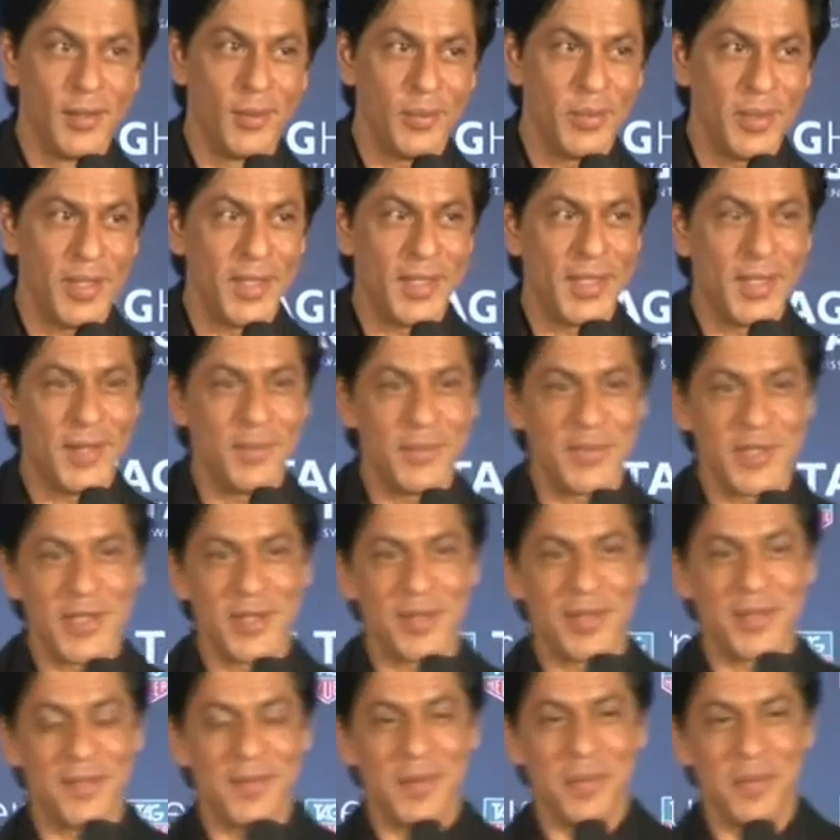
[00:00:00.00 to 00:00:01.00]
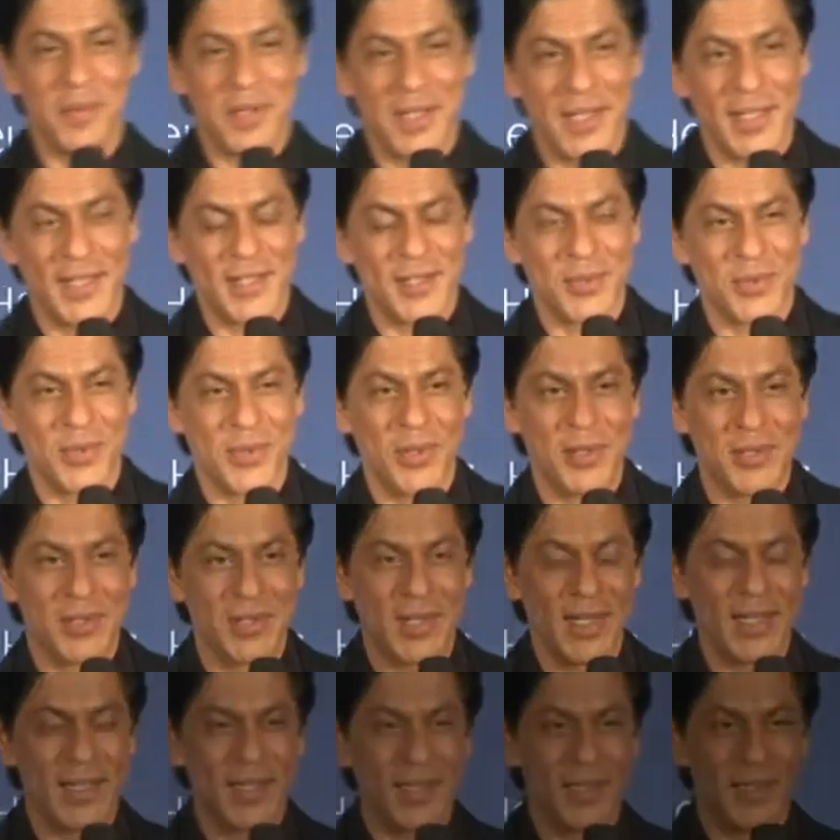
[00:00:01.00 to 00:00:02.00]
when it comes out, everybody else would
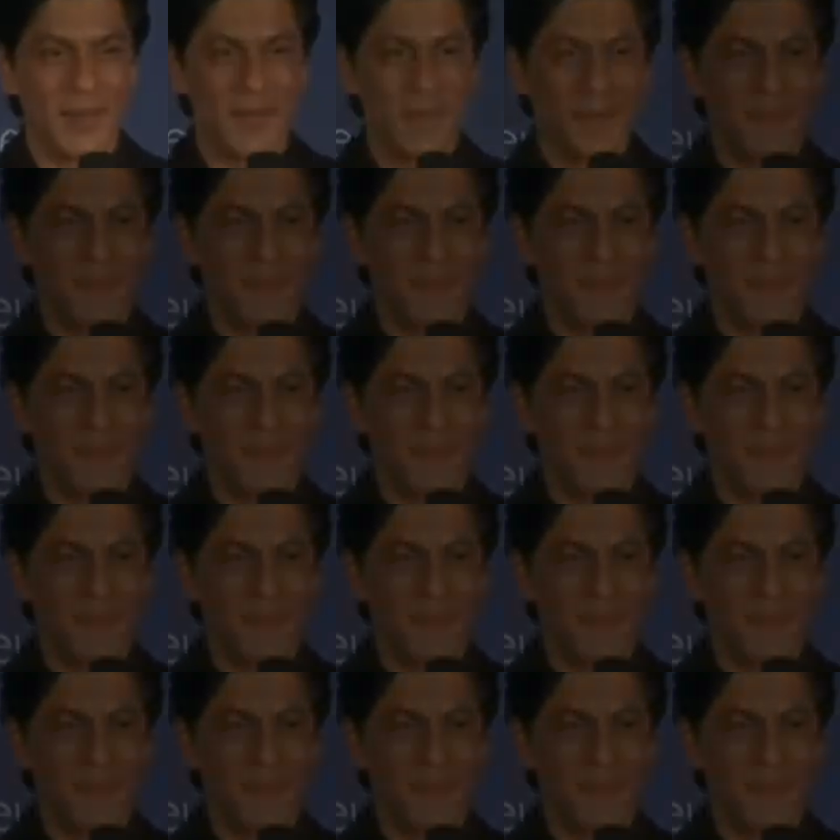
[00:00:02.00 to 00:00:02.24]
also like it.